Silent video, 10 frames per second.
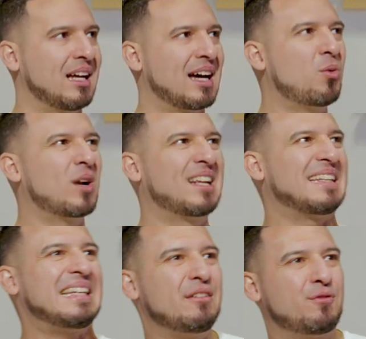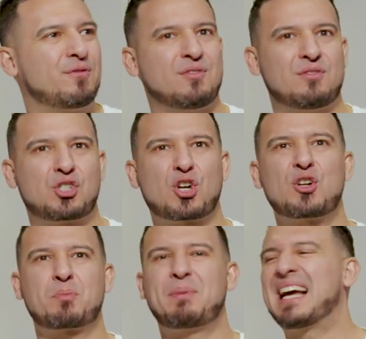I don't want to leave
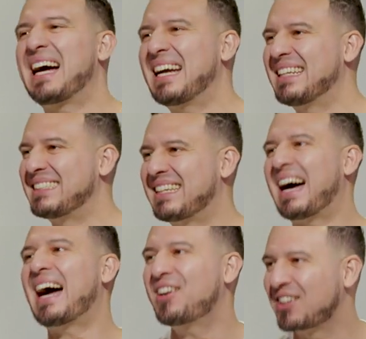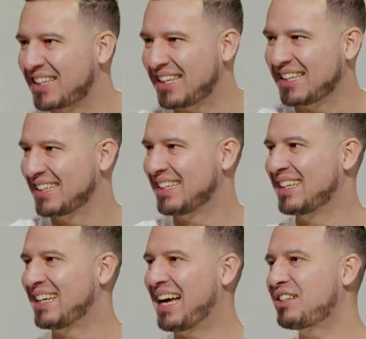church behind entirely.
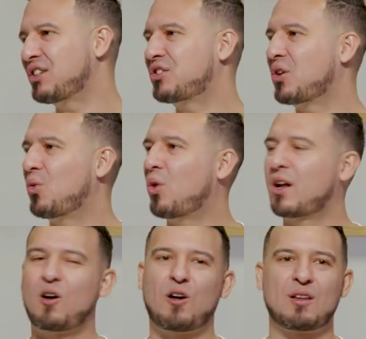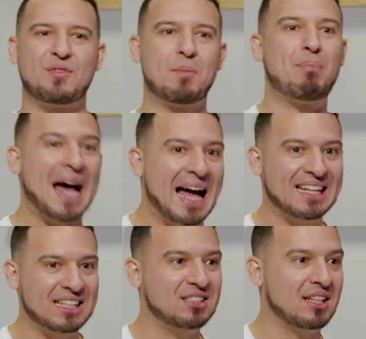I just don't want all of the
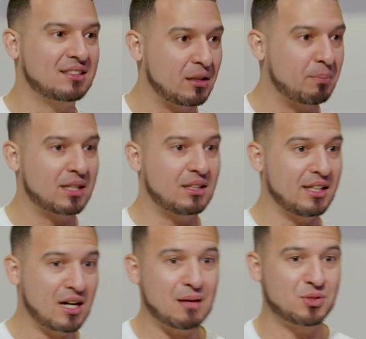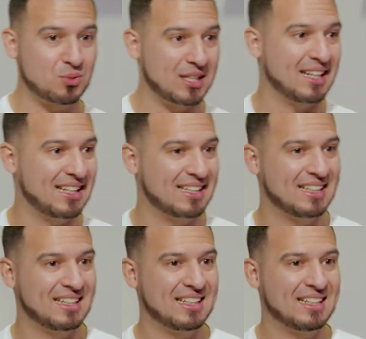baggage that typically comes with it.
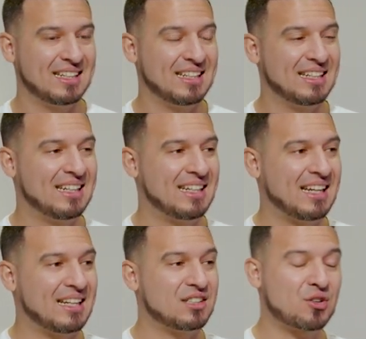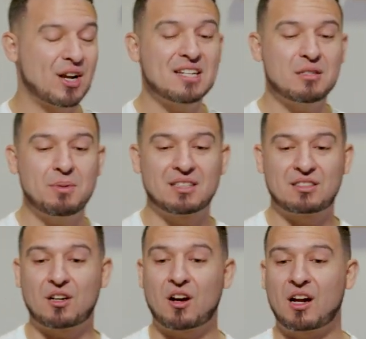And it's crazy
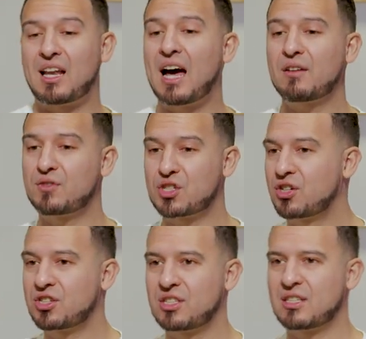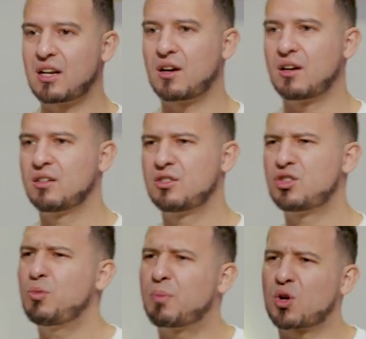because there are a lot of churches that are
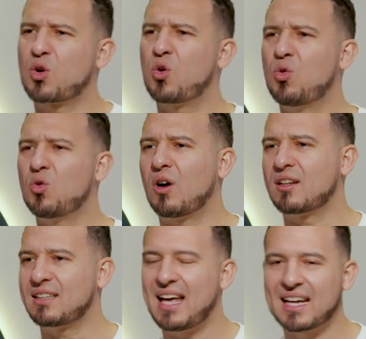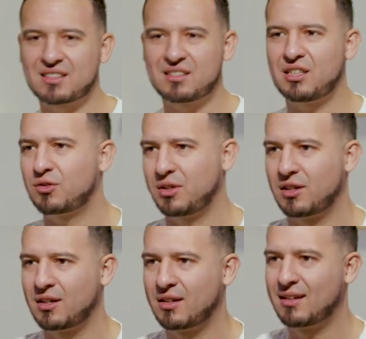super cool on the
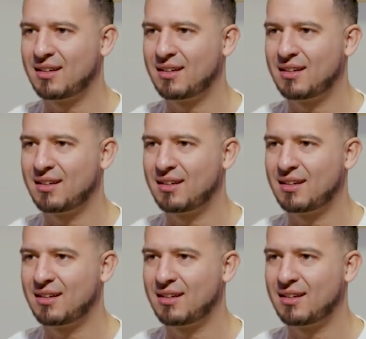exterior.